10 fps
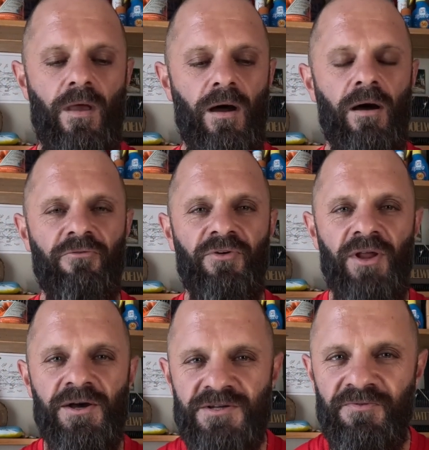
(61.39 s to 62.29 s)
For
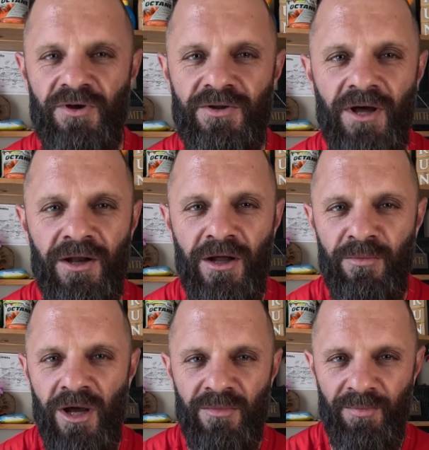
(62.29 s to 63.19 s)
those of you who don't know
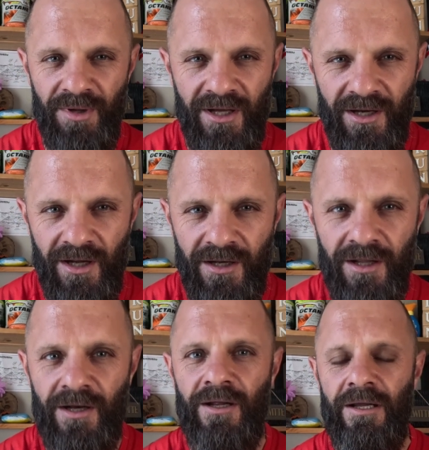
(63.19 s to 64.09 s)
me, I'm a bigger
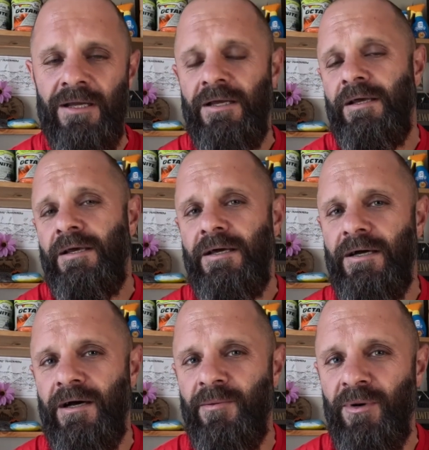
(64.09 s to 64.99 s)
runner,
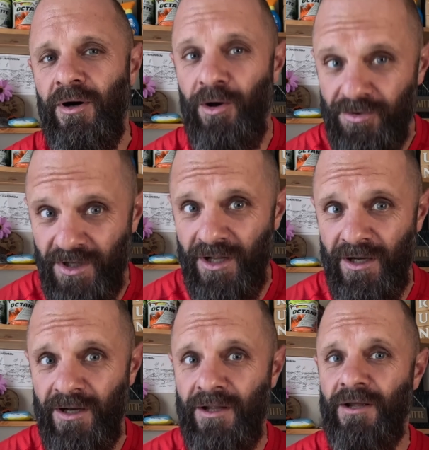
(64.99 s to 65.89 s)
I'm an ultra
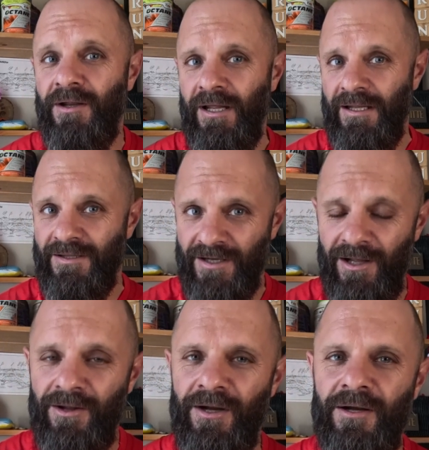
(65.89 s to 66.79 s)
runner and a
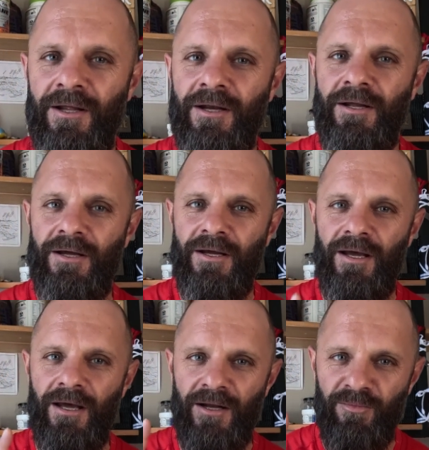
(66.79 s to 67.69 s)
trail runner,
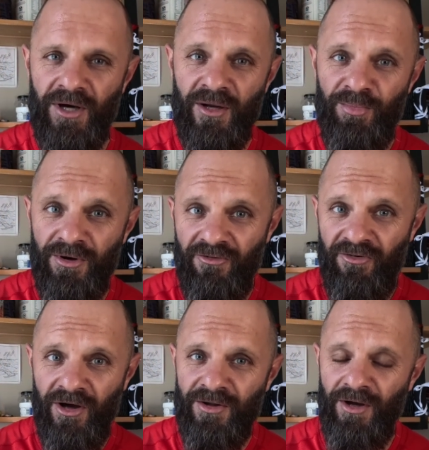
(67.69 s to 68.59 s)
and I'm going to put a
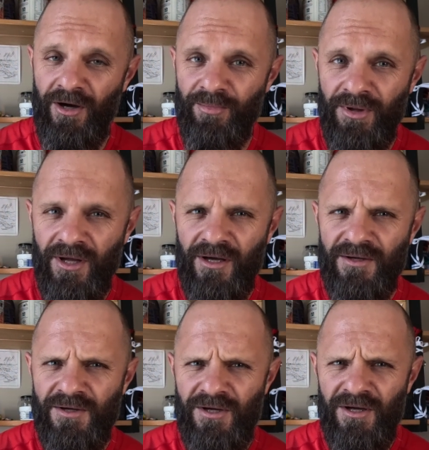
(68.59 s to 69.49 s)
photo up here.